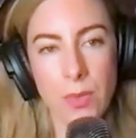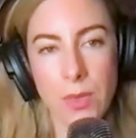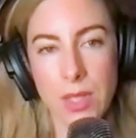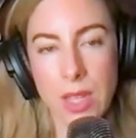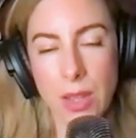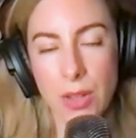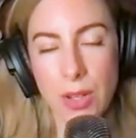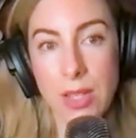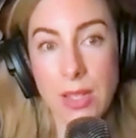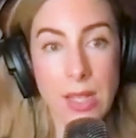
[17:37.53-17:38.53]
So
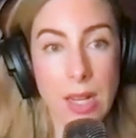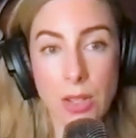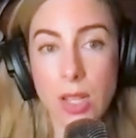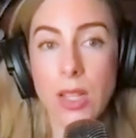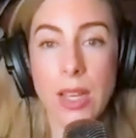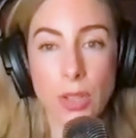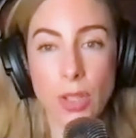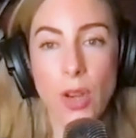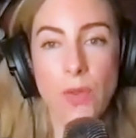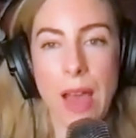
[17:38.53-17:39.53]
he settled it like
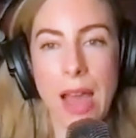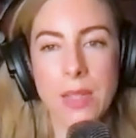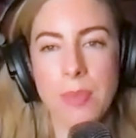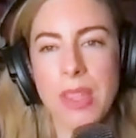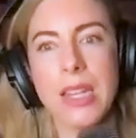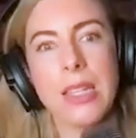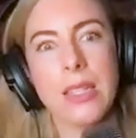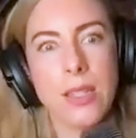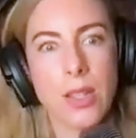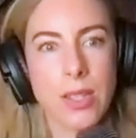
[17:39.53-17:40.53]
so fast, but then he's
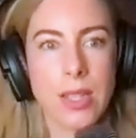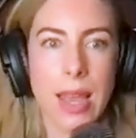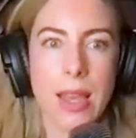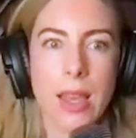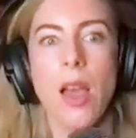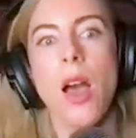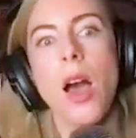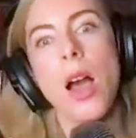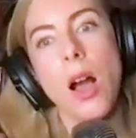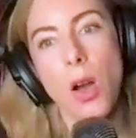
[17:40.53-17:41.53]
still saying,
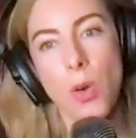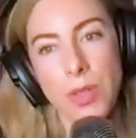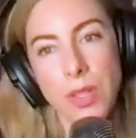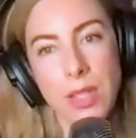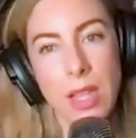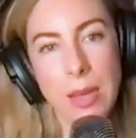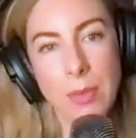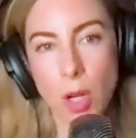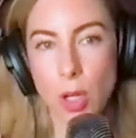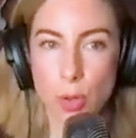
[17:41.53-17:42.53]
"Oh, these
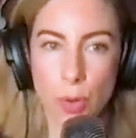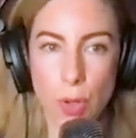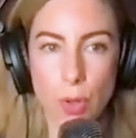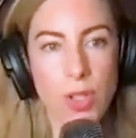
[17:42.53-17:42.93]
claims aren't true.